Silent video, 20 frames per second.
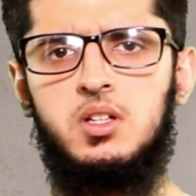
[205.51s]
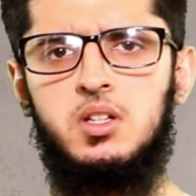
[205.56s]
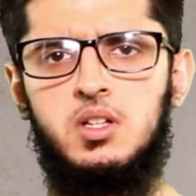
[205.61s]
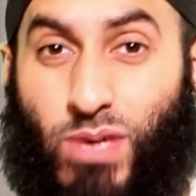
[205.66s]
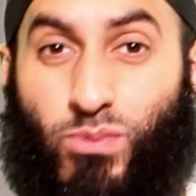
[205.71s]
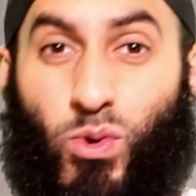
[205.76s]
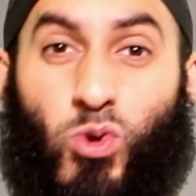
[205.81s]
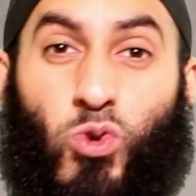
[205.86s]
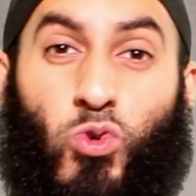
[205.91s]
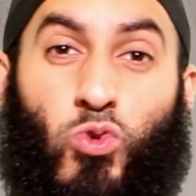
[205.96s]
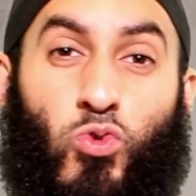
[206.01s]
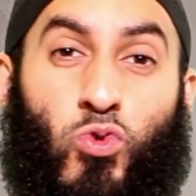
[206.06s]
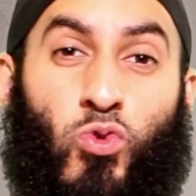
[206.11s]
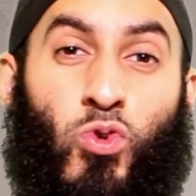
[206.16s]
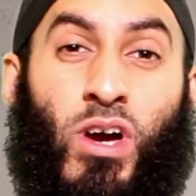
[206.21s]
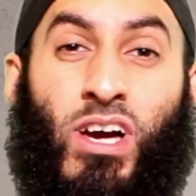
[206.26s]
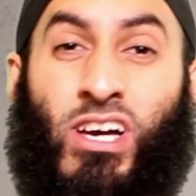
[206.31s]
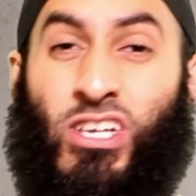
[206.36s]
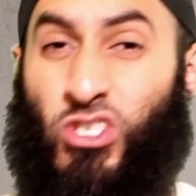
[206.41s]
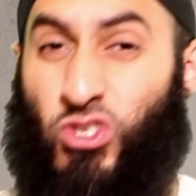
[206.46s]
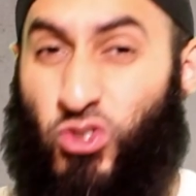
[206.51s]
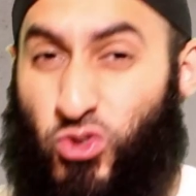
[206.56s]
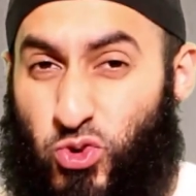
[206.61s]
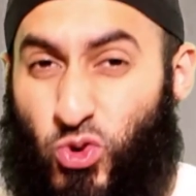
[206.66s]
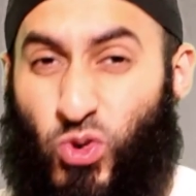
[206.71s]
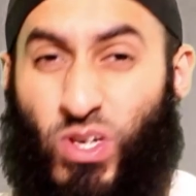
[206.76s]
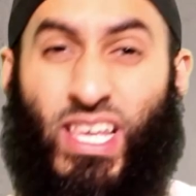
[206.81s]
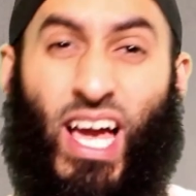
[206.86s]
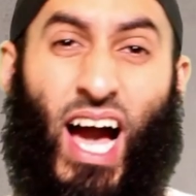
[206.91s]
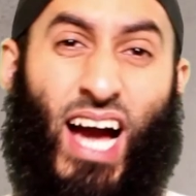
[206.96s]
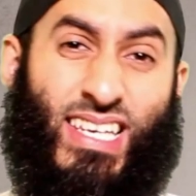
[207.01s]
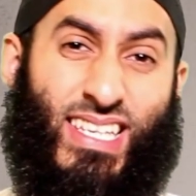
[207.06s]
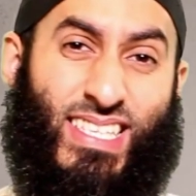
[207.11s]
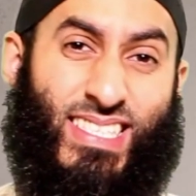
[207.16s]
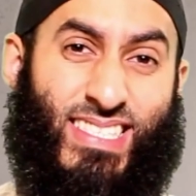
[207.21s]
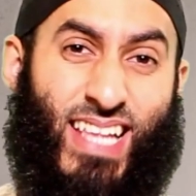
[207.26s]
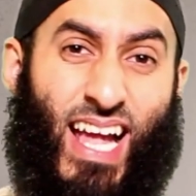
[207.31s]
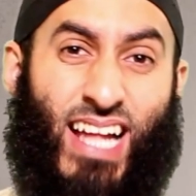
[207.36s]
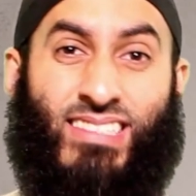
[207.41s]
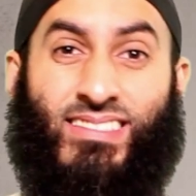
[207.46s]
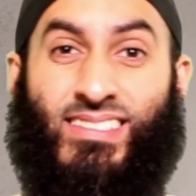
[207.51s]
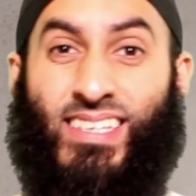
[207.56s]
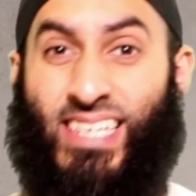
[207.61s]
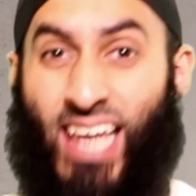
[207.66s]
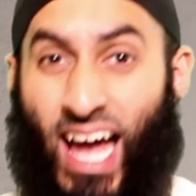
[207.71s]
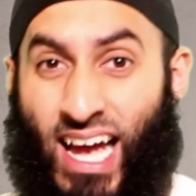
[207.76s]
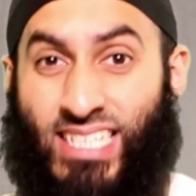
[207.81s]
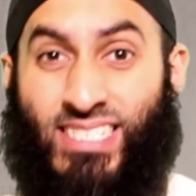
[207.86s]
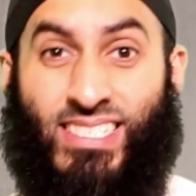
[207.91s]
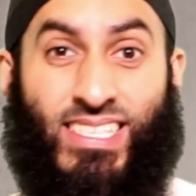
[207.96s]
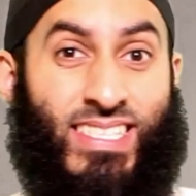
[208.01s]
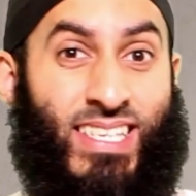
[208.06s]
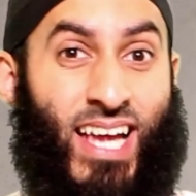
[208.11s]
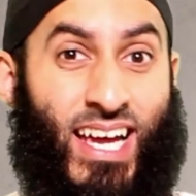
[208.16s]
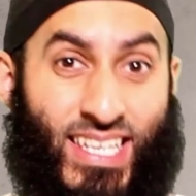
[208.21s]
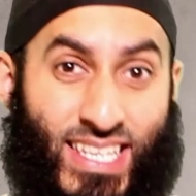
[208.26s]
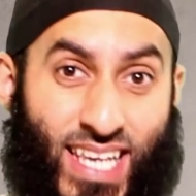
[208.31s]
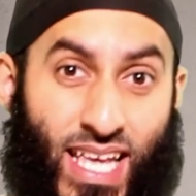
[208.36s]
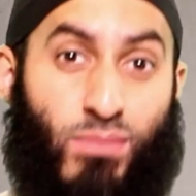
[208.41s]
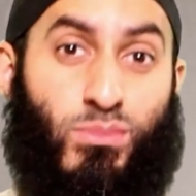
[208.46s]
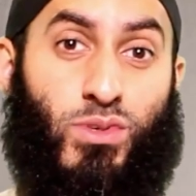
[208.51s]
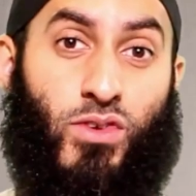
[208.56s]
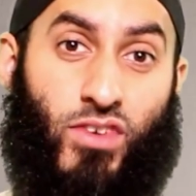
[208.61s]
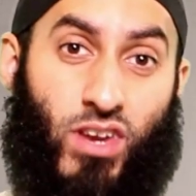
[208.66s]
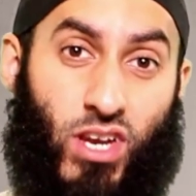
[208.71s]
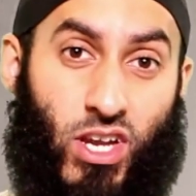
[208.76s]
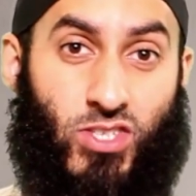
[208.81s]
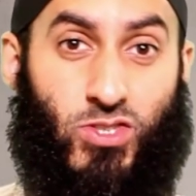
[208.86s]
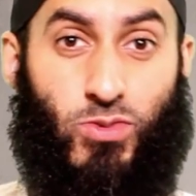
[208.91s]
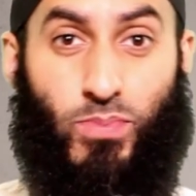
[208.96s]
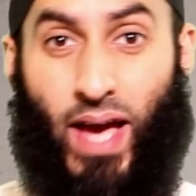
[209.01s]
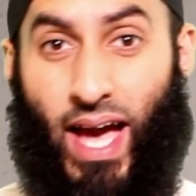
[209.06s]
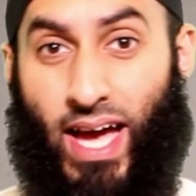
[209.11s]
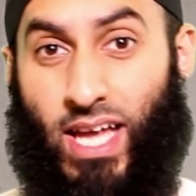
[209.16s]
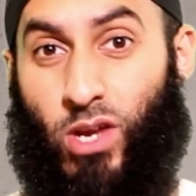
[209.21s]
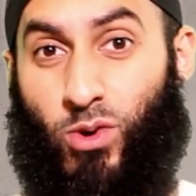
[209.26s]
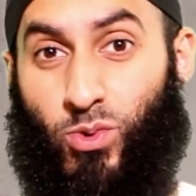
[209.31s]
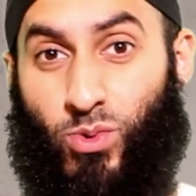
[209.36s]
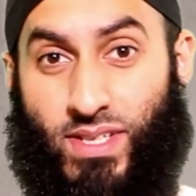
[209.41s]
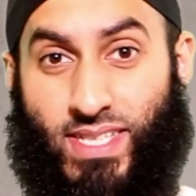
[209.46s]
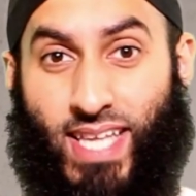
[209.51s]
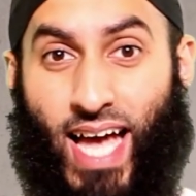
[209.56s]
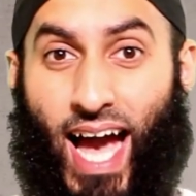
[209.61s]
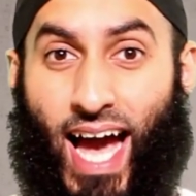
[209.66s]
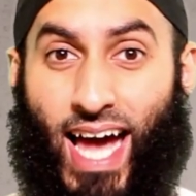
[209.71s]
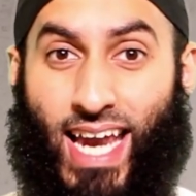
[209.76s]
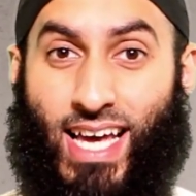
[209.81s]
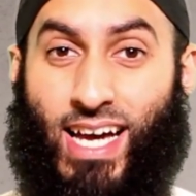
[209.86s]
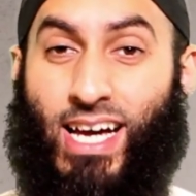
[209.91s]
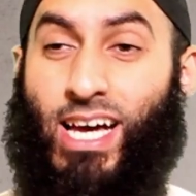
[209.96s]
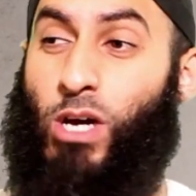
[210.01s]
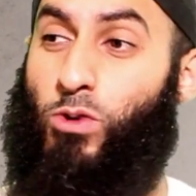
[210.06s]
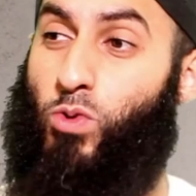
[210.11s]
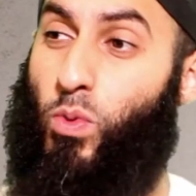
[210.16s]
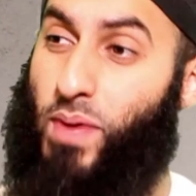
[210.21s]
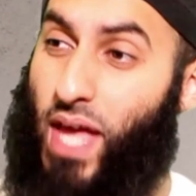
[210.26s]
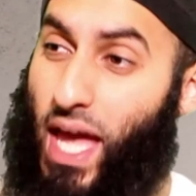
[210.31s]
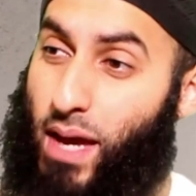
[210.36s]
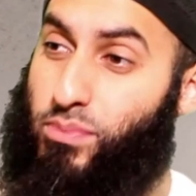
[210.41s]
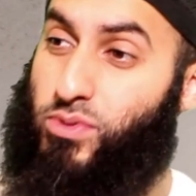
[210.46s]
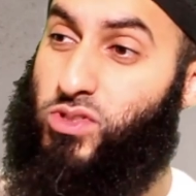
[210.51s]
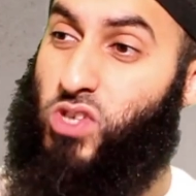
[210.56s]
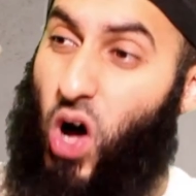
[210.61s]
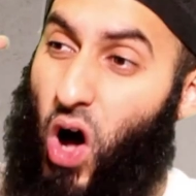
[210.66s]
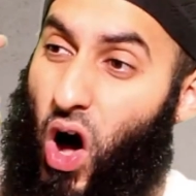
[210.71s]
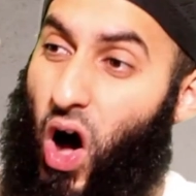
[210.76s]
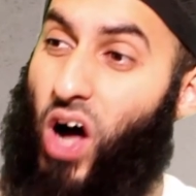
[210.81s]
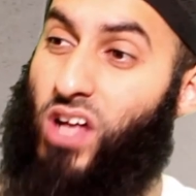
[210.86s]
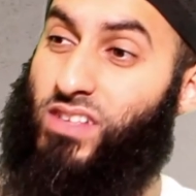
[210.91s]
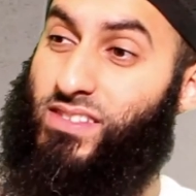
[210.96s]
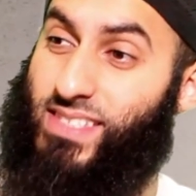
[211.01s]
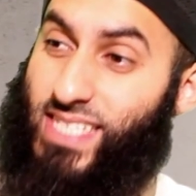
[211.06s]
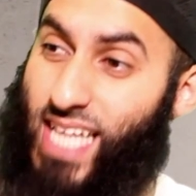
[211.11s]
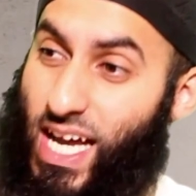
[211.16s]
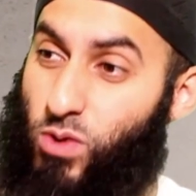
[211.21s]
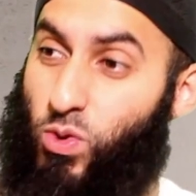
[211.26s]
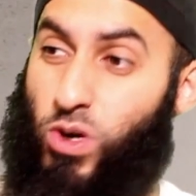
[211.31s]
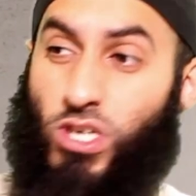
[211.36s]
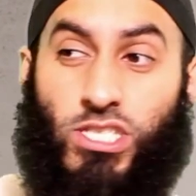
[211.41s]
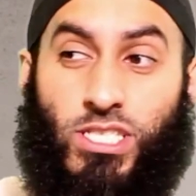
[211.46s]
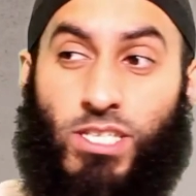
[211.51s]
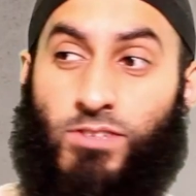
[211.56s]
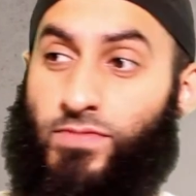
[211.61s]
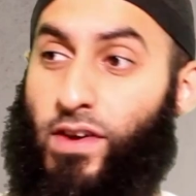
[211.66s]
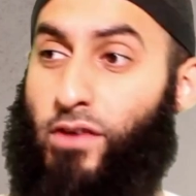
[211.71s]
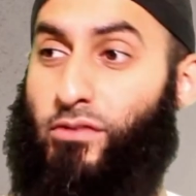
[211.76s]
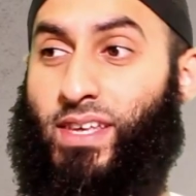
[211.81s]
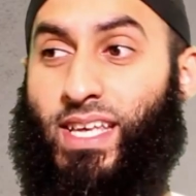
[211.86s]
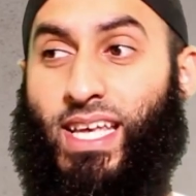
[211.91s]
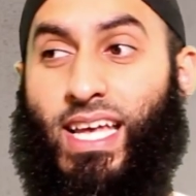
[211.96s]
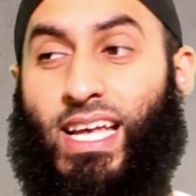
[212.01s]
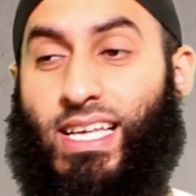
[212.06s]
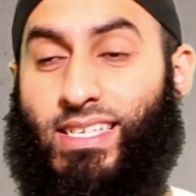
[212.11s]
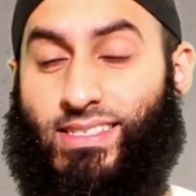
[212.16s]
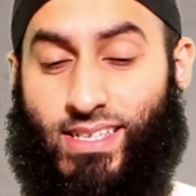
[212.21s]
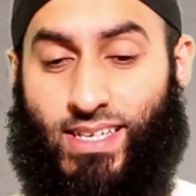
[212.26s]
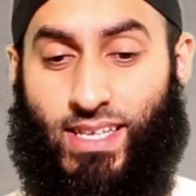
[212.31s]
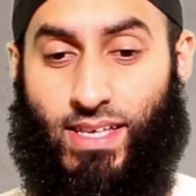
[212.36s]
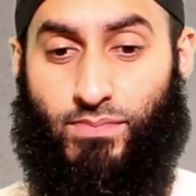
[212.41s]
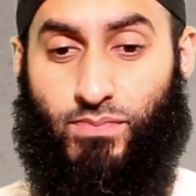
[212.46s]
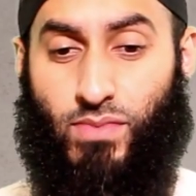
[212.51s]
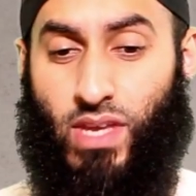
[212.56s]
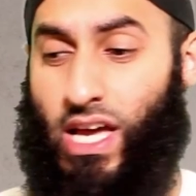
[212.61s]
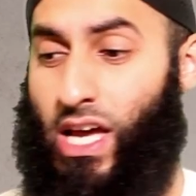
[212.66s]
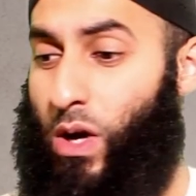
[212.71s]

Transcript: Anyone who truly understands the 99 names of Allah subhanahu wa ta'ala will be able to answer that question very easily.